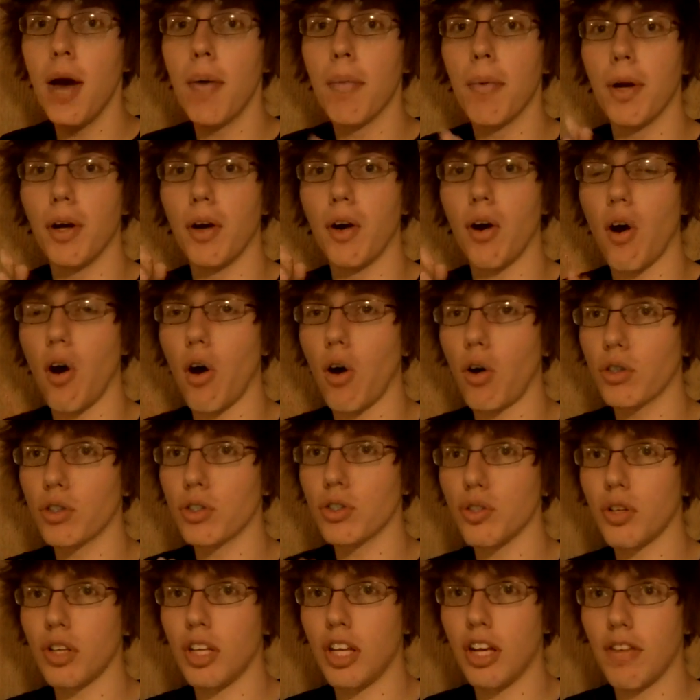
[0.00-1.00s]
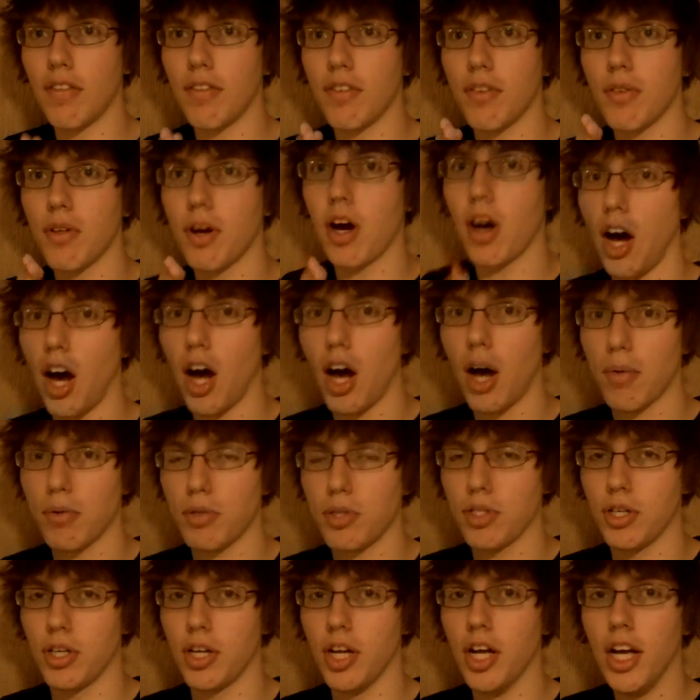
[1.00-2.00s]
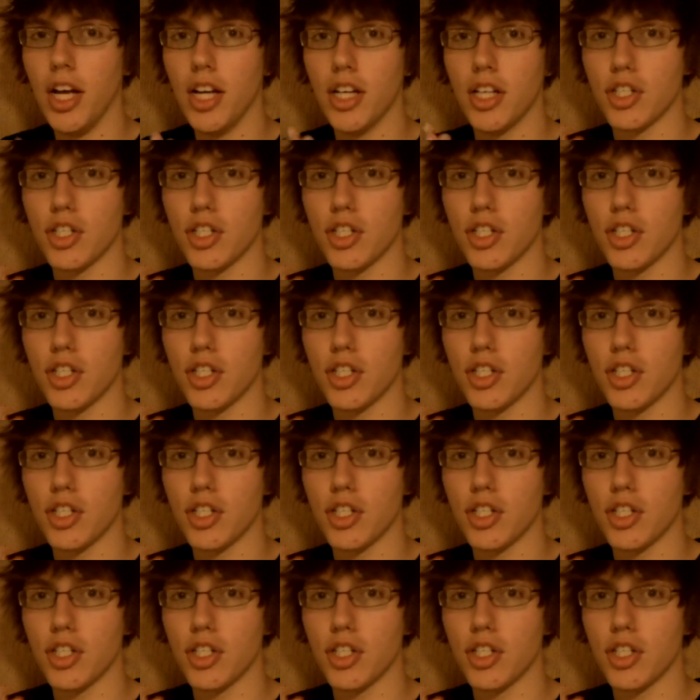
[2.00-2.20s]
but it'll also give you the option